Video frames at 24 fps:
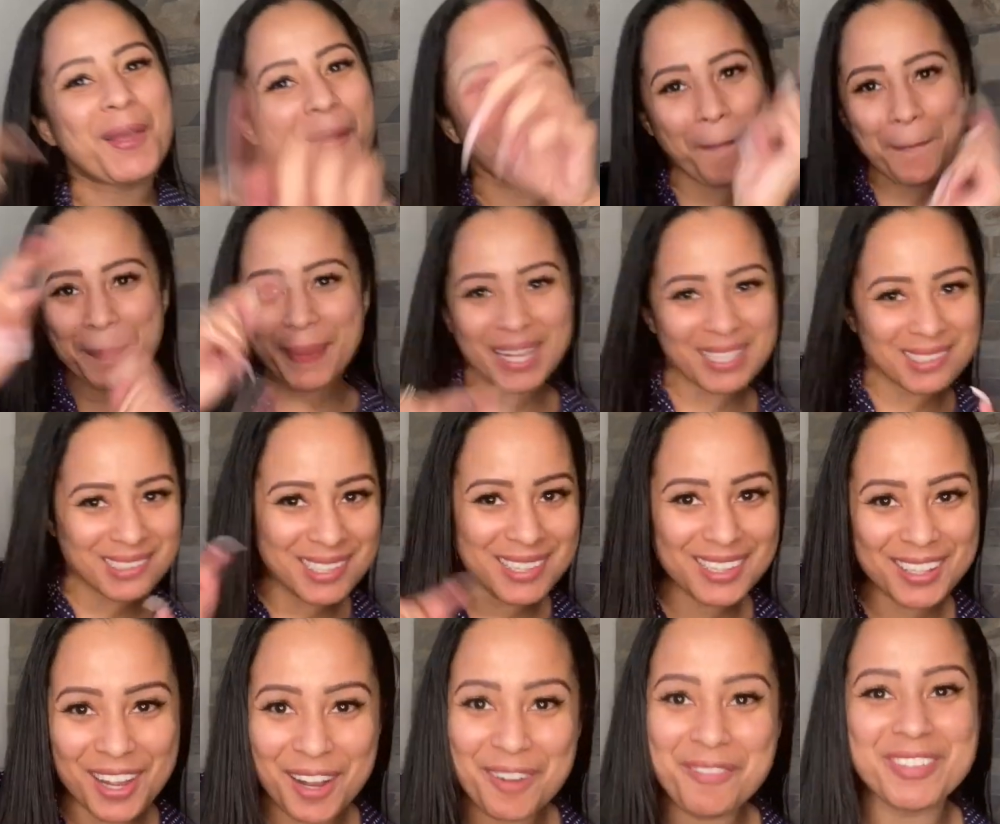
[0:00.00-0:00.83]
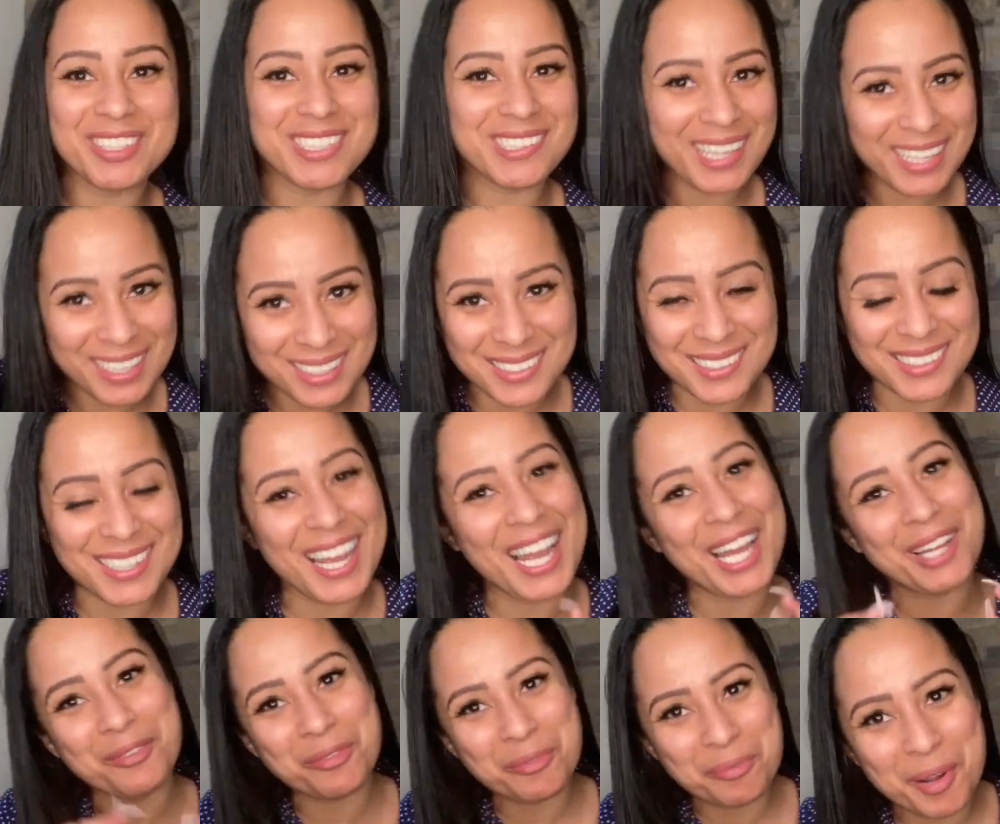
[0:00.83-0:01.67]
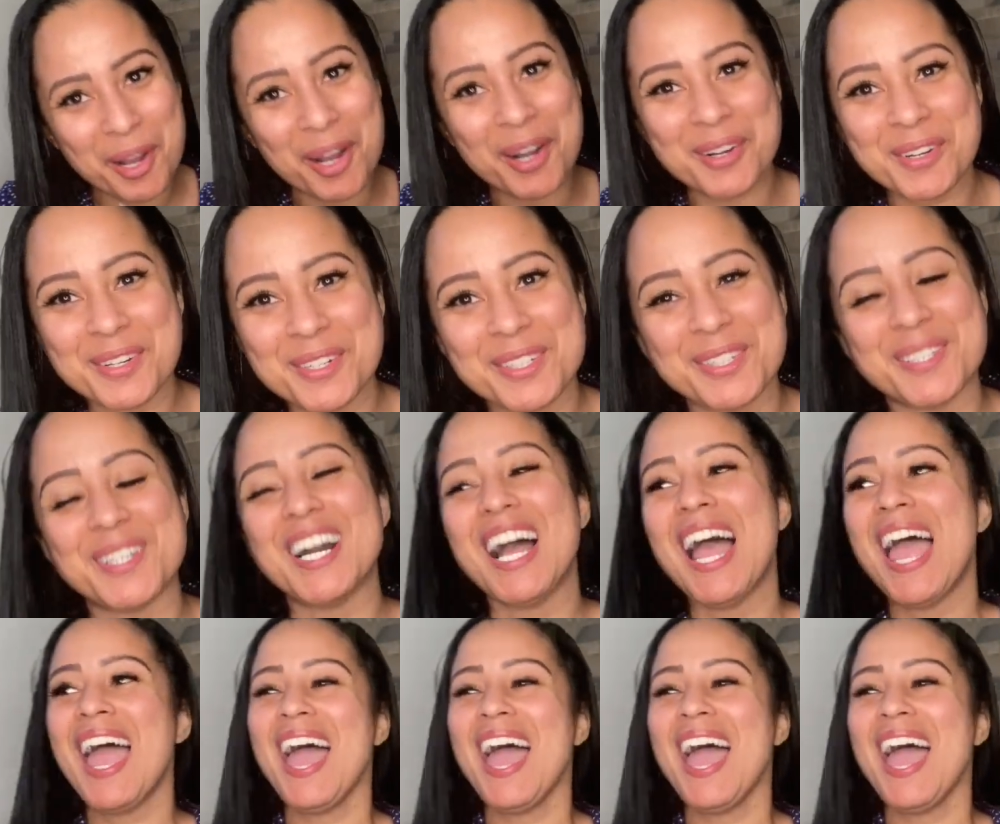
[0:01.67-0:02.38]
to come back to the conversation I had with my uncle.